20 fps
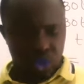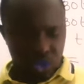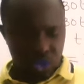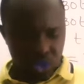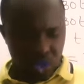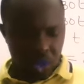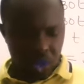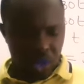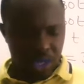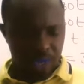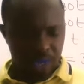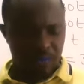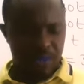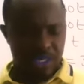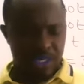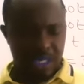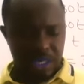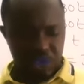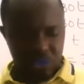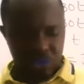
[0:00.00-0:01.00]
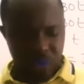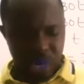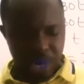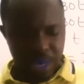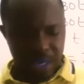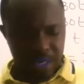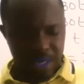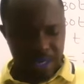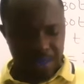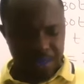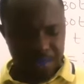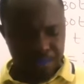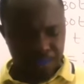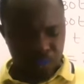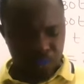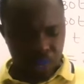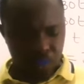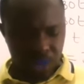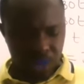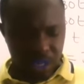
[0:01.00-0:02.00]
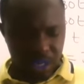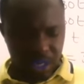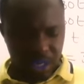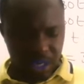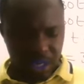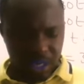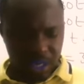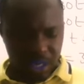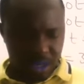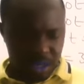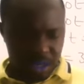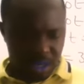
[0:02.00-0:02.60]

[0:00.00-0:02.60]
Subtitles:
So give it a try. Okay.